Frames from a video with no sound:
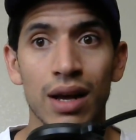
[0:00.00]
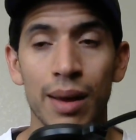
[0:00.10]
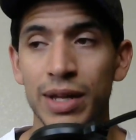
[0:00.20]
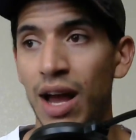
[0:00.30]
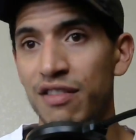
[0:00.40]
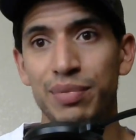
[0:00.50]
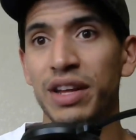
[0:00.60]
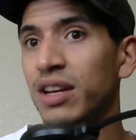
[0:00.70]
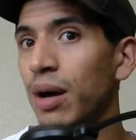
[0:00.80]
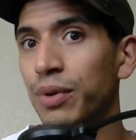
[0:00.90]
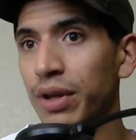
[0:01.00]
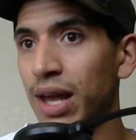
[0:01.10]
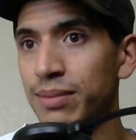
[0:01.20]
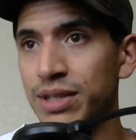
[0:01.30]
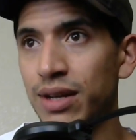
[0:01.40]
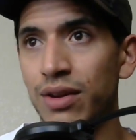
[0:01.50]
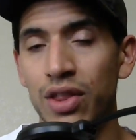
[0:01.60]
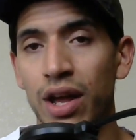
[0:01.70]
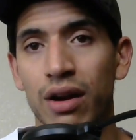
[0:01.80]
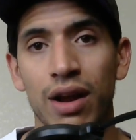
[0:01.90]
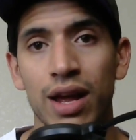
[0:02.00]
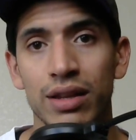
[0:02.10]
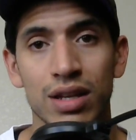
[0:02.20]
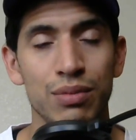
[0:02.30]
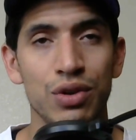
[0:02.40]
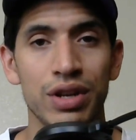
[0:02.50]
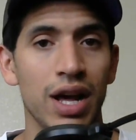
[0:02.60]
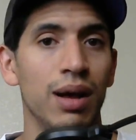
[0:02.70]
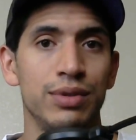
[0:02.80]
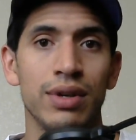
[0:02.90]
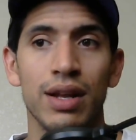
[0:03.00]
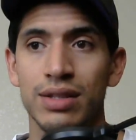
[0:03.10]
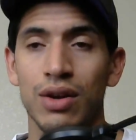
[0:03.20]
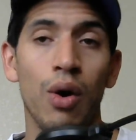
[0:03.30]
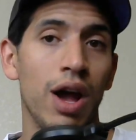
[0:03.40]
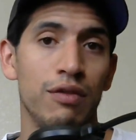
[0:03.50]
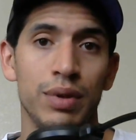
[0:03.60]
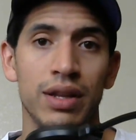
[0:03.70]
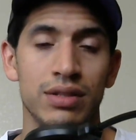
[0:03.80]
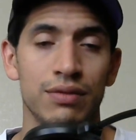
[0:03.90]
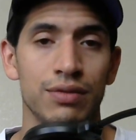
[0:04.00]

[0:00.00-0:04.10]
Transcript: I mean, I've played a couple games here and there, and the community helps you out. It's like, oh, I haven't played this in